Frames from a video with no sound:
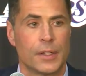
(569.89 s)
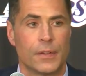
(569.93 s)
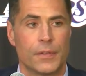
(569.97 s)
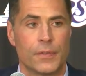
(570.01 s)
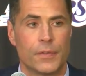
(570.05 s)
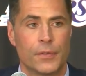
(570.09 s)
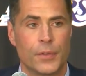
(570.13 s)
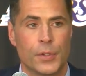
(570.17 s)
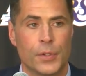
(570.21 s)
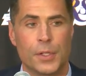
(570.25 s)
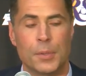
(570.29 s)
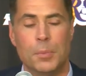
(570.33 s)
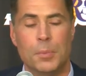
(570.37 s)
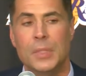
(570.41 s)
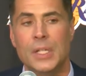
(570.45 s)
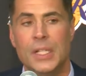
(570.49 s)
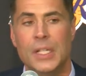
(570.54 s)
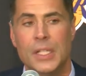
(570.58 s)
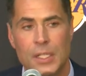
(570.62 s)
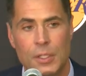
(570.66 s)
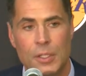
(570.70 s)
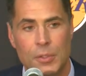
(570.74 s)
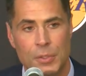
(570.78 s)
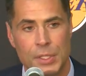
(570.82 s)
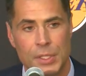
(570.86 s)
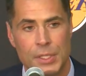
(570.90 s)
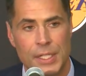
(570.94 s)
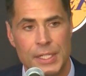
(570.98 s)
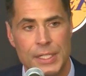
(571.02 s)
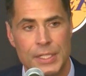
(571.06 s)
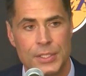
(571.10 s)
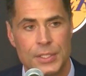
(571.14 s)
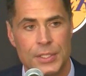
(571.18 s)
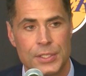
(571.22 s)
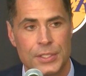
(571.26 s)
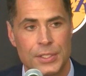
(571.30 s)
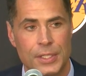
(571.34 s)
for the media
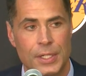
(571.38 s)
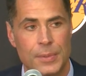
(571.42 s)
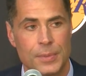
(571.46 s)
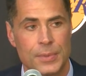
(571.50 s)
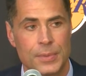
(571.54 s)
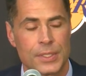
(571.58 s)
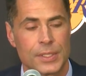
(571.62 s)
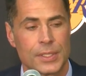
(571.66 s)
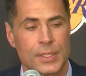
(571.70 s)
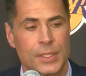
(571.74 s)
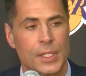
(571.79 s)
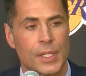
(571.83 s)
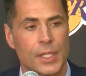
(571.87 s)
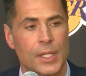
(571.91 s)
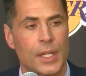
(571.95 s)
relationships,